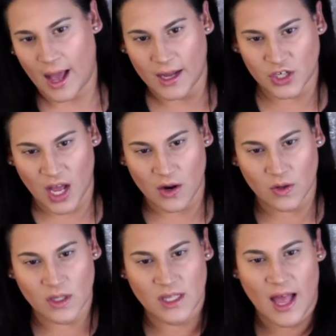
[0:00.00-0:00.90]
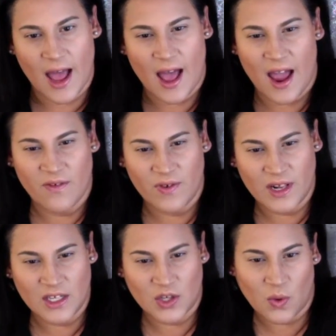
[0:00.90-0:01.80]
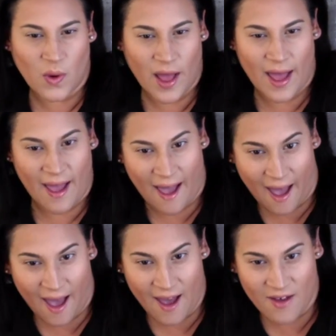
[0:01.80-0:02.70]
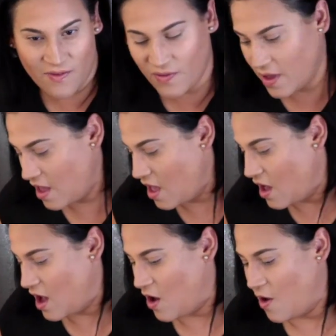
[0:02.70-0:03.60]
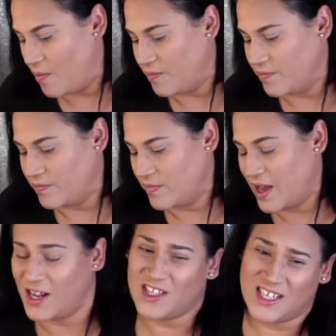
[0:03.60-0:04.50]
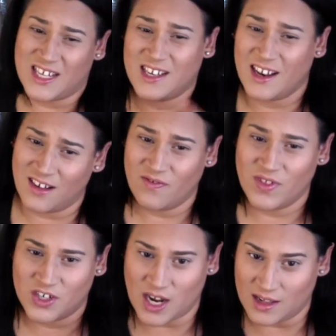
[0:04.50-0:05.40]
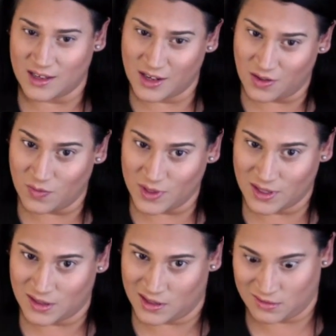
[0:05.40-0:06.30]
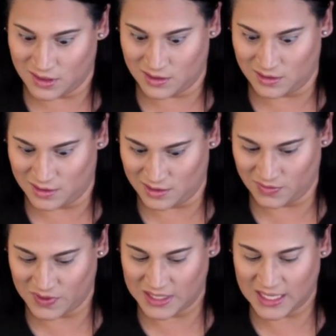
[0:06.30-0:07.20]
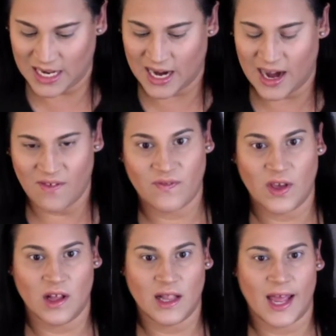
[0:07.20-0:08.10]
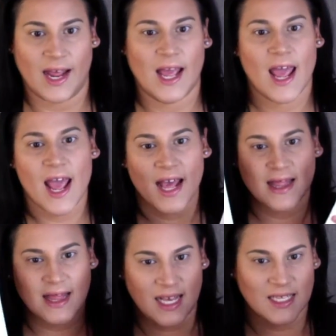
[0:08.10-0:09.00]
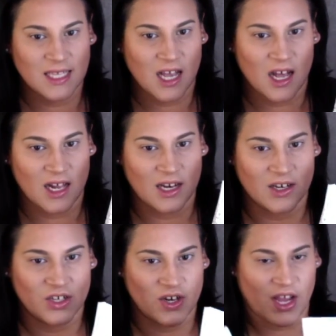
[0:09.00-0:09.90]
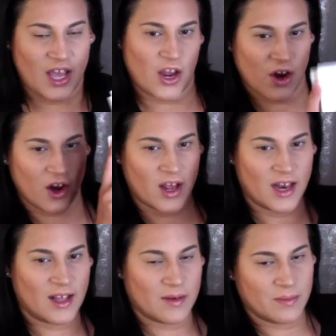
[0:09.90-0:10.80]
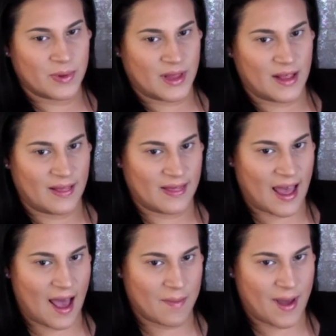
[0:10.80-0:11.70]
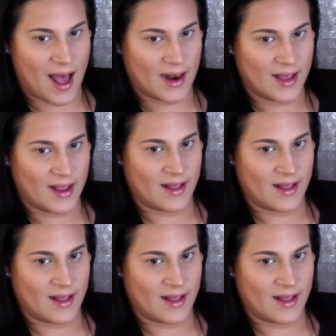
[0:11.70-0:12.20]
eyeshadows that I really don't have. And I did love the Jaclyn Hill one, so that was another reason. And I feel like these colors right here can complete that palette,